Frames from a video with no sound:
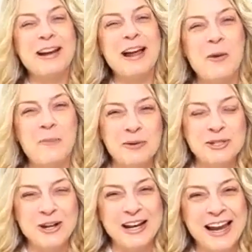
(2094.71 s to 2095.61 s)
I hope you
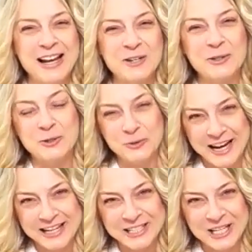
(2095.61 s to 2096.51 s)
enjoyed it, and go to
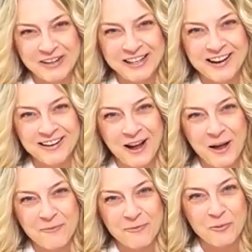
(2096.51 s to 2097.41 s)

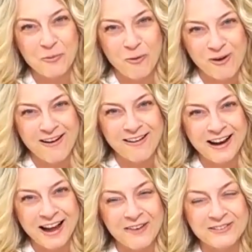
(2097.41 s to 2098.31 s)
jewel-tv.com for more
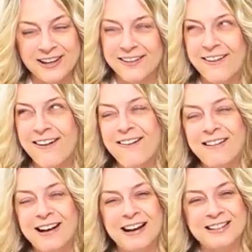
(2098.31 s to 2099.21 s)
archives on all
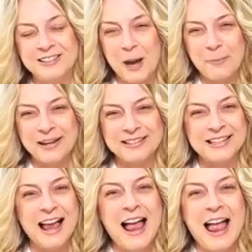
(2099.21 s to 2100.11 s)
kinds of topics.
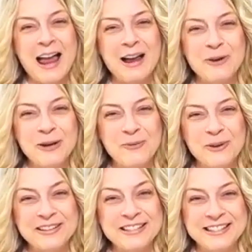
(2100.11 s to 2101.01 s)
And we
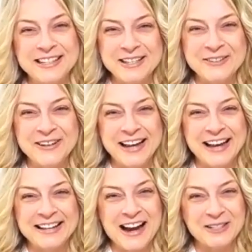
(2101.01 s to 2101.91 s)
will see you
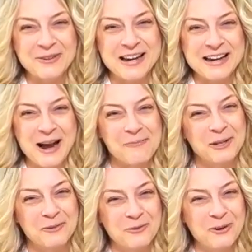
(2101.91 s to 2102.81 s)
again next week. I'm
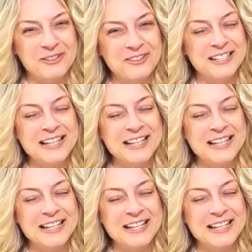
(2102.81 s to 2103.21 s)
looking forward to it.